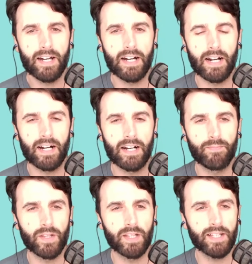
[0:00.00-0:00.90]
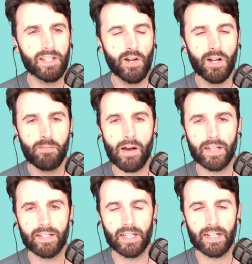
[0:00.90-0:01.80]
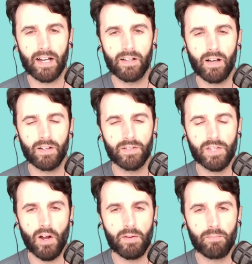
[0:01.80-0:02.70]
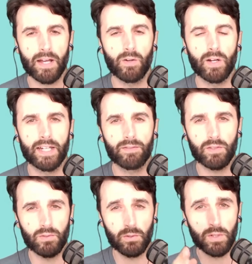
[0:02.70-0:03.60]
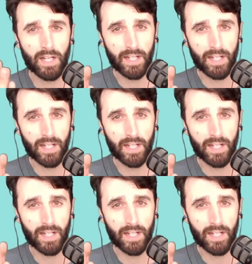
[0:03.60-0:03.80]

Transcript: Let's talk about it. And I'll start by going out to